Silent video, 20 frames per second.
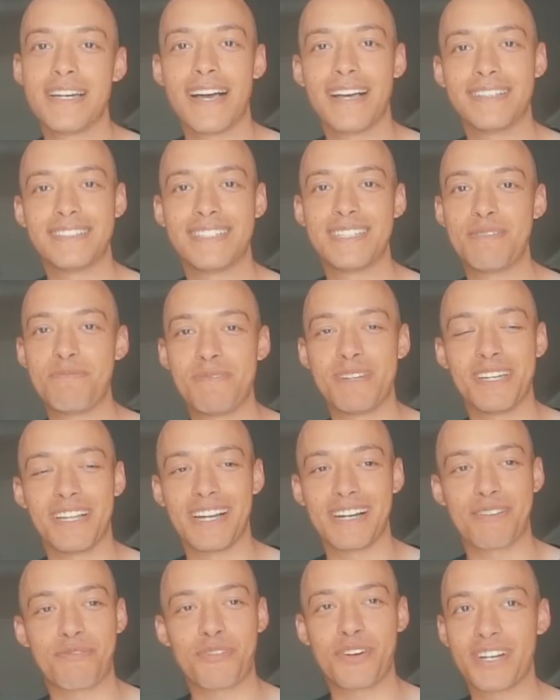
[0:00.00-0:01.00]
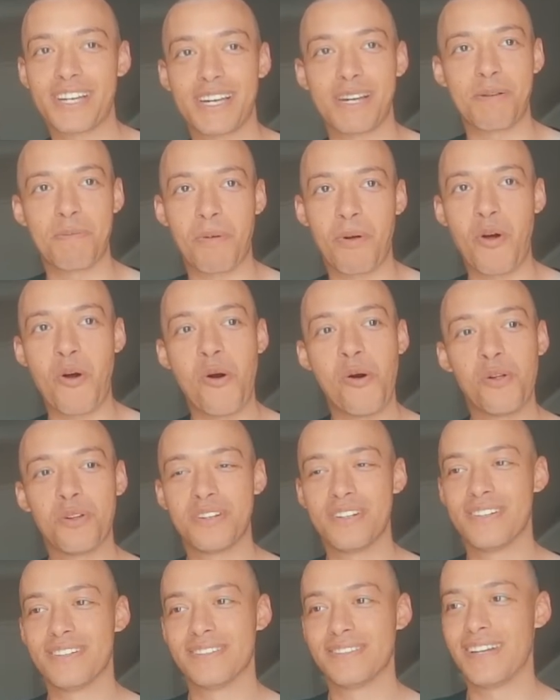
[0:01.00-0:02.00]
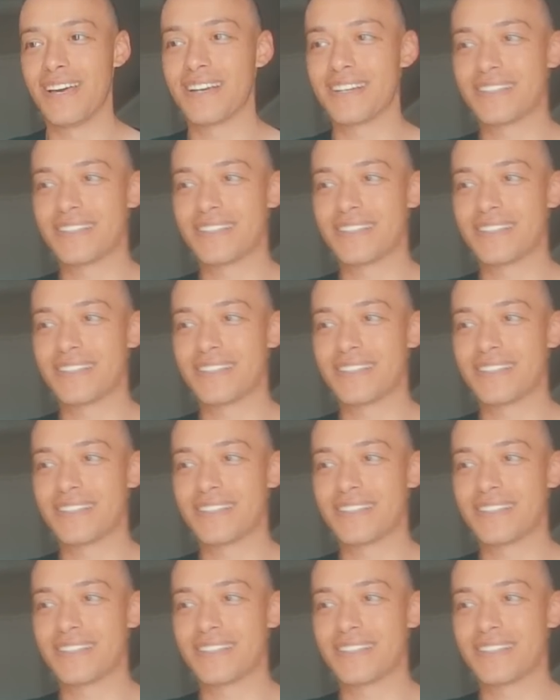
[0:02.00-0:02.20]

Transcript: guys see me like freaking bald. Next.